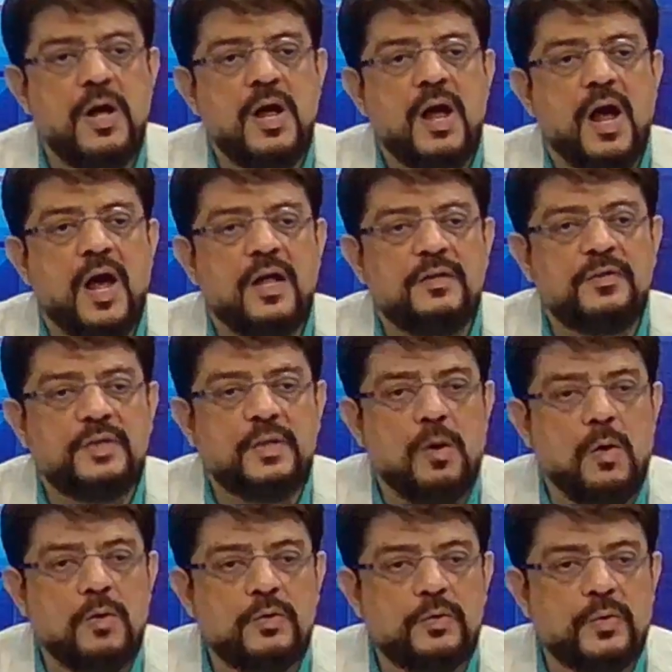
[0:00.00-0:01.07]
and the
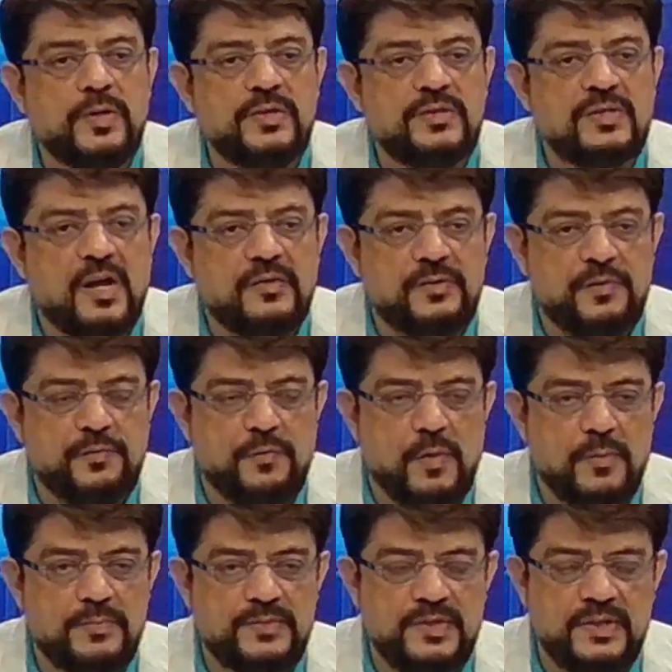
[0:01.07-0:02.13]
ongoing tax
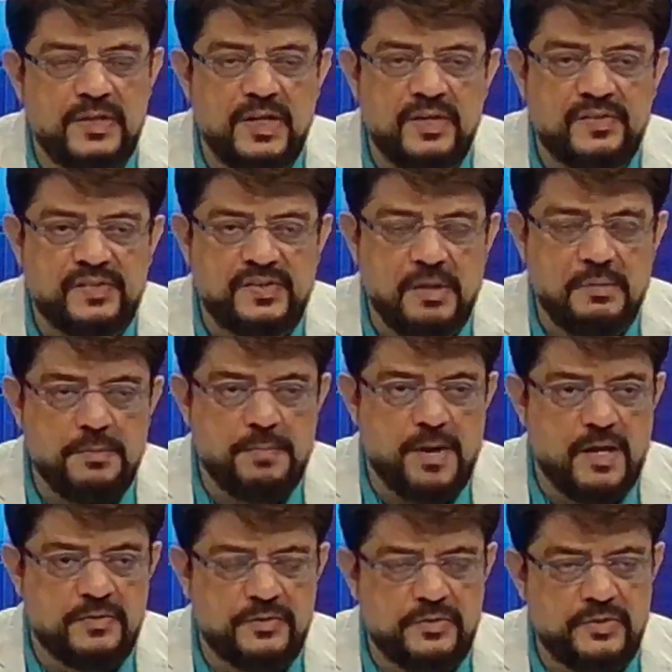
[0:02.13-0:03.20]
reforms in
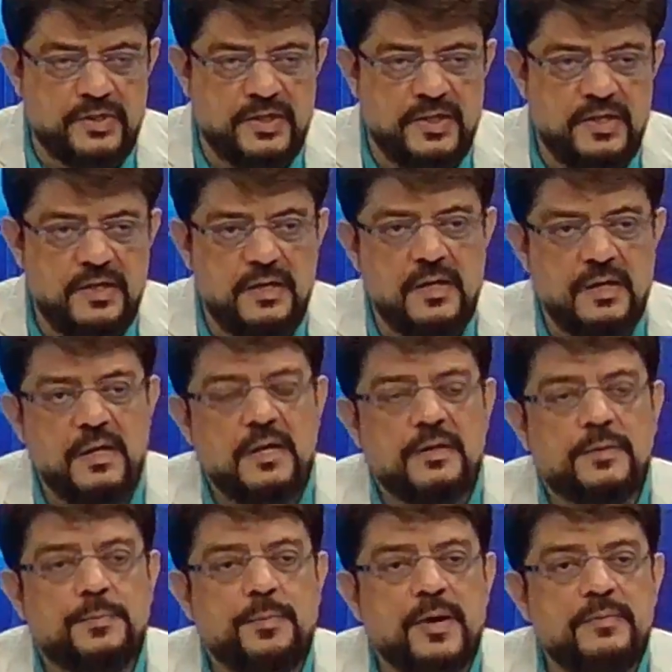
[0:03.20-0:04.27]
Islamabad today.
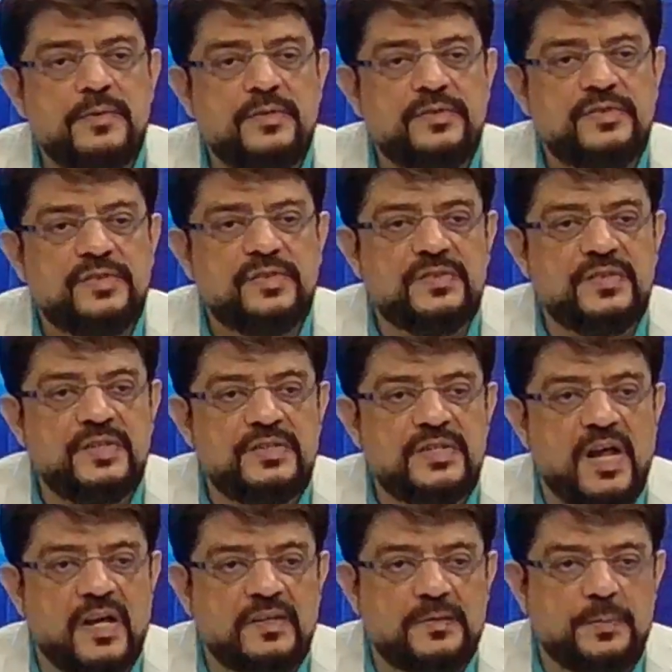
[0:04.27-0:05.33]
The Prime Minister said
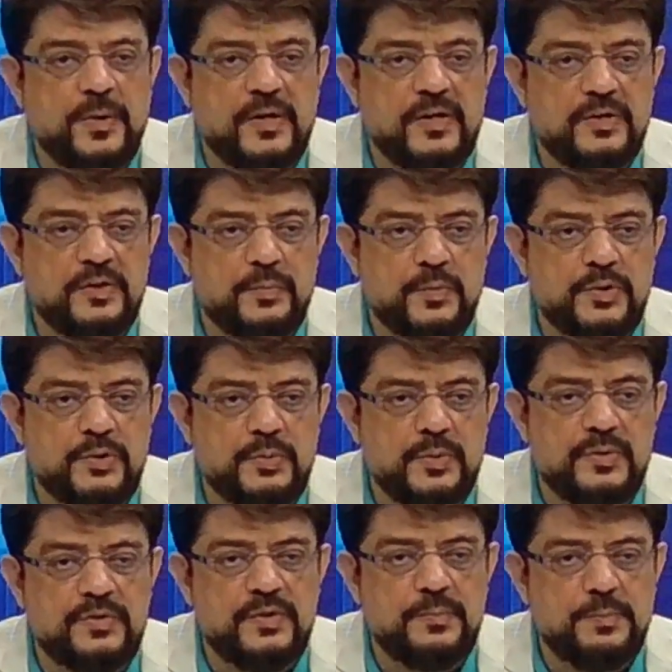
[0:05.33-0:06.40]
tax-paying
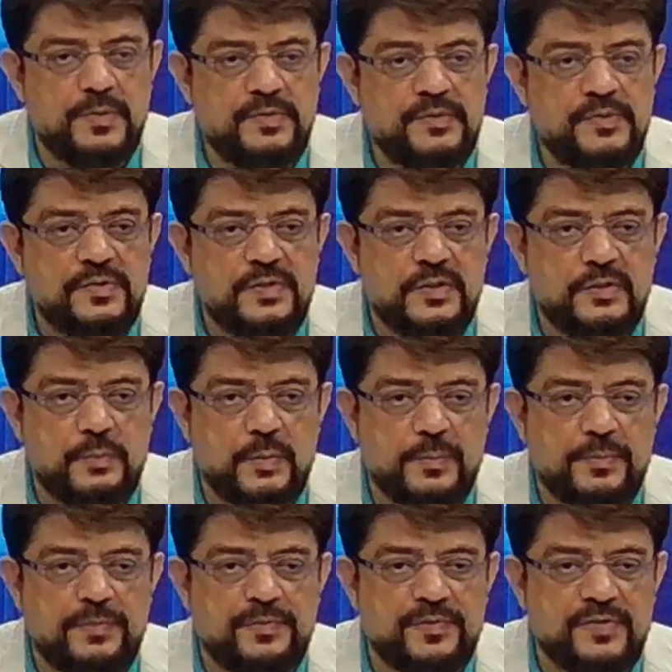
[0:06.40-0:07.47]
individuals and businesses will
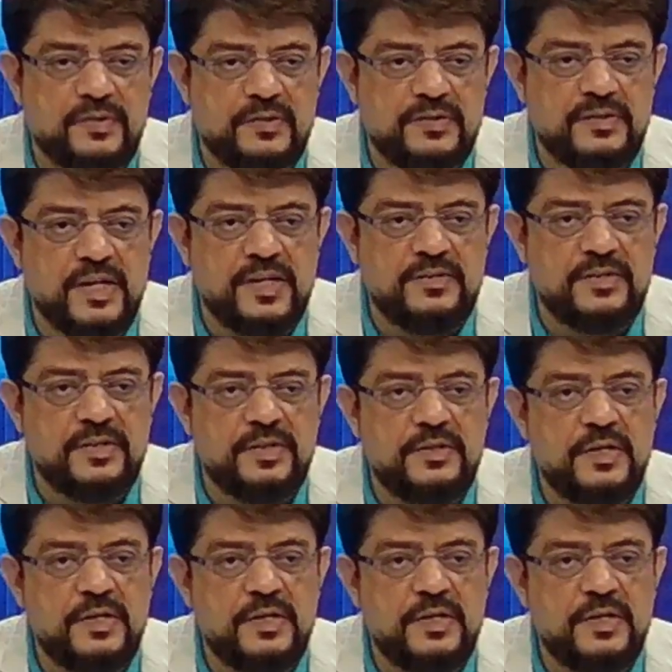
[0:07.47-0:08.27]
be facilitated